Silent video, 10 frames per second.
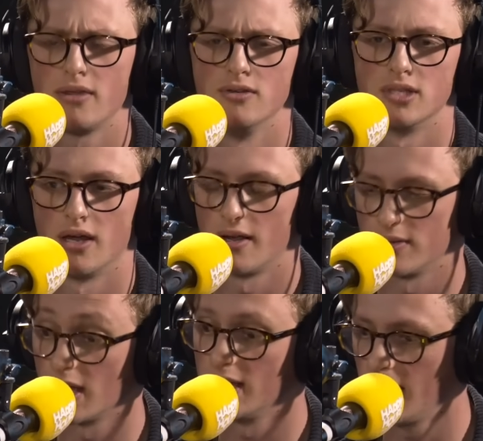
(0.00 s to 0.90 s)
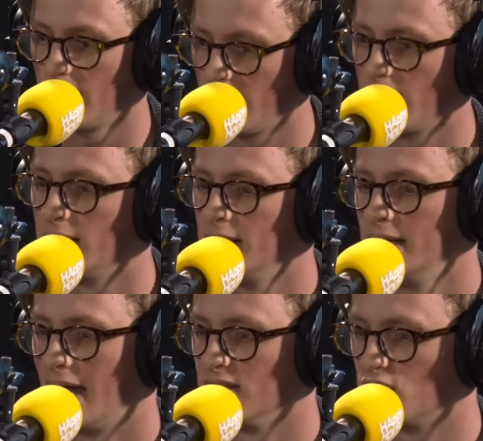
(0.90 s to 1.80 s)
son? I was like, yeah.
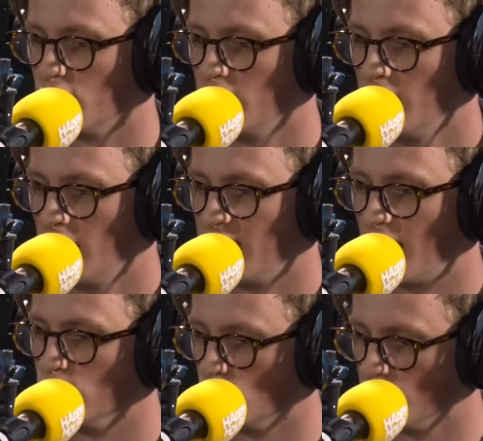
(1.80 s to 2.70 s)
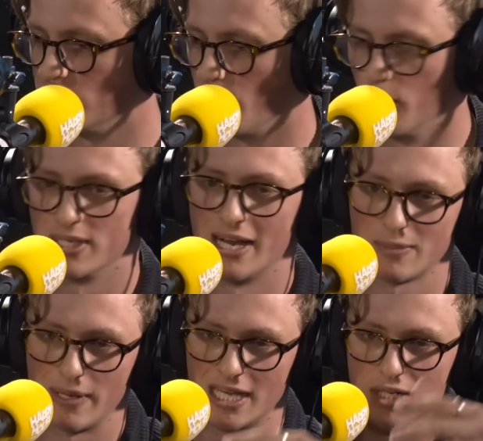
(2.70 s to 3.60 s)
And so there was always almost an
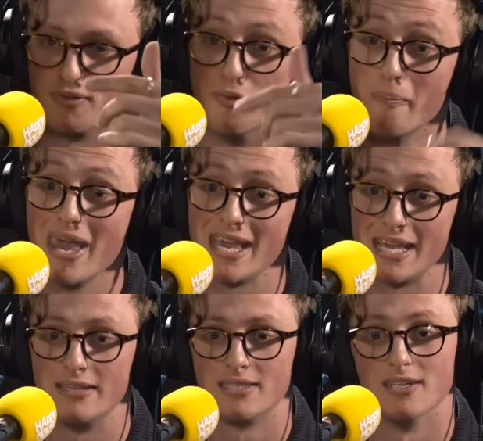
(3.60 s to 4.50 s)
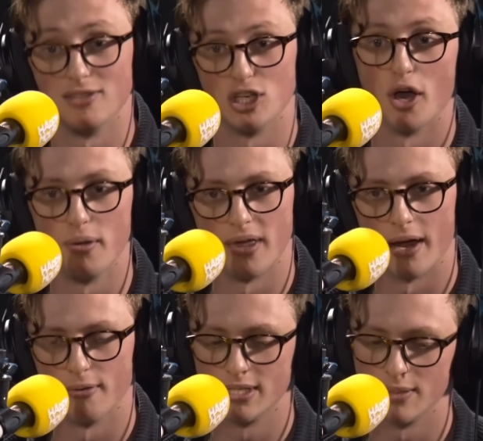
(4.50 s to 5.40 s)
expectation for me to go
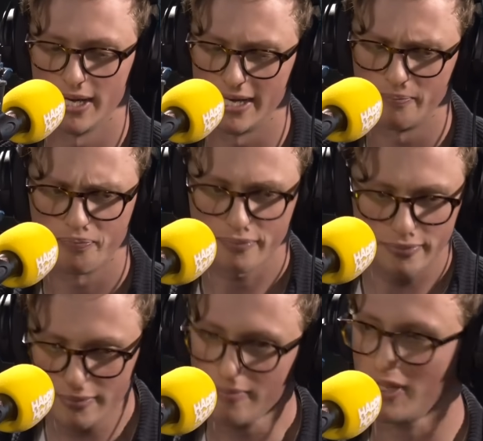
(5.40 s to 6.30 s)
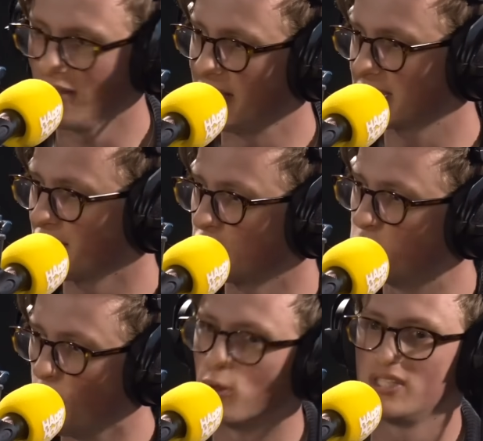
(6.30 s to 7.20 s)
there and to be this like
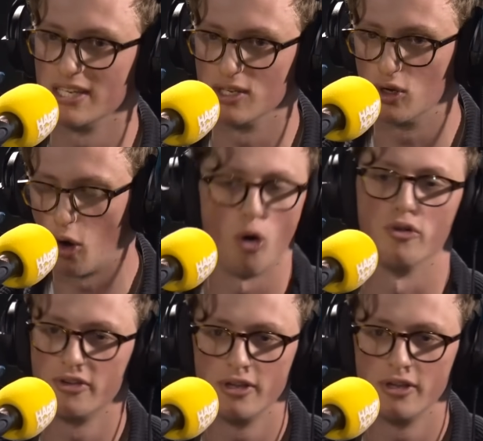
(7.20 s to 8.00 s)
sporting god.